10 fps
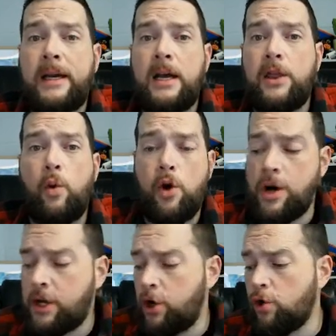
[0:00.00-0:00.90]
The
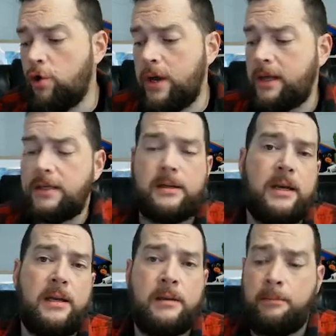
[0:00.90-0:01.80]
word congruent
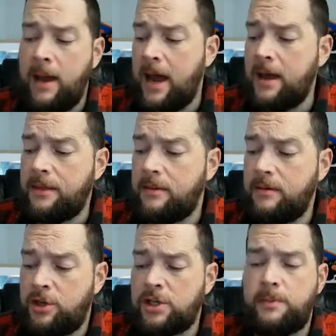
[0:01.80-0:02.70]
in math
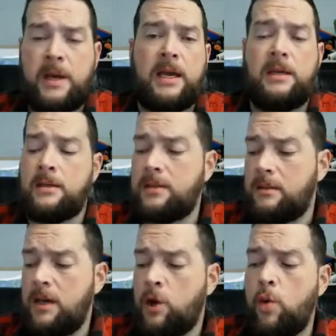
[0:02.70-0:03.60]
just means
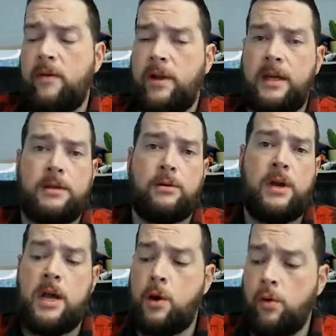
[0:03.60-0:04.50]
equivalent or
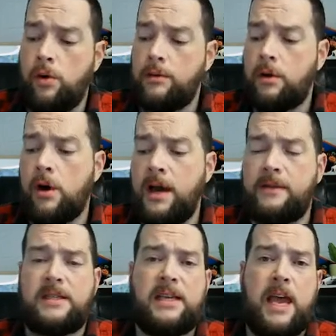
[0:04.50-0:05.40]
equal. All right,
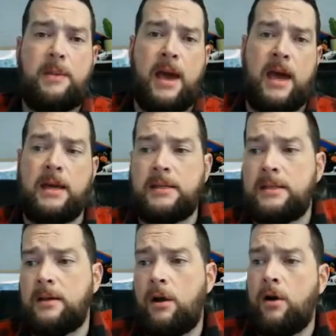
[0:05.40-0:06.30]
the same as.
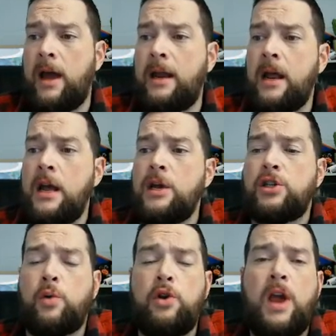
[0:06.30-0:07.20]
All right, so
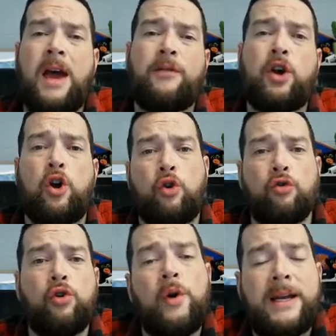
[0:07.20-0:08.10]
when you have
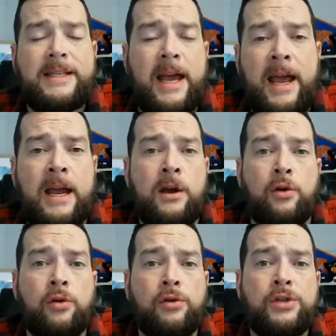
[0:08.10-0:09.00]
congruent
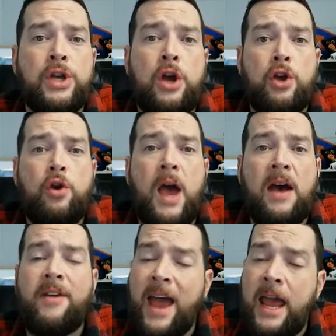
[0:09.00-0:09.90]
angles, you
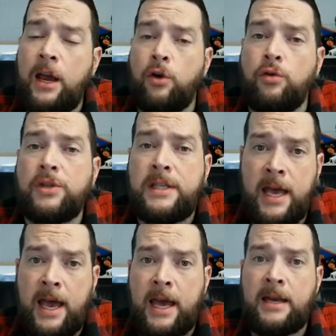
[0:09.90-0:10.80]
have angles
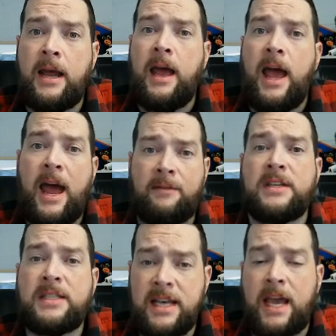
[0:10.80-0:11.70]
that have the
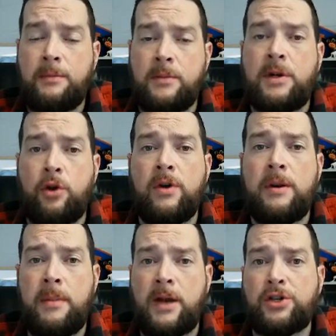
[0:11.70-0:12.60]
same degree
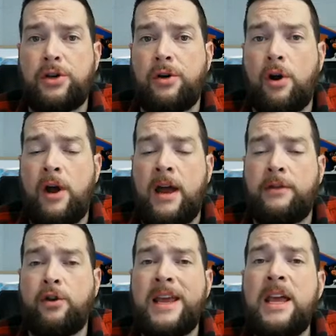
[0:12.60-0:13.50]
measure. All right,
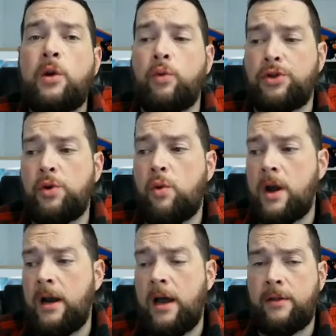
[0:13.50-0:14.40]
they're equal to one
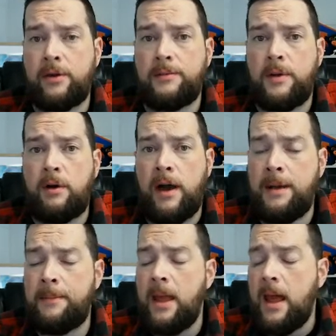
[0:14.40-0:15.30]
another. All right.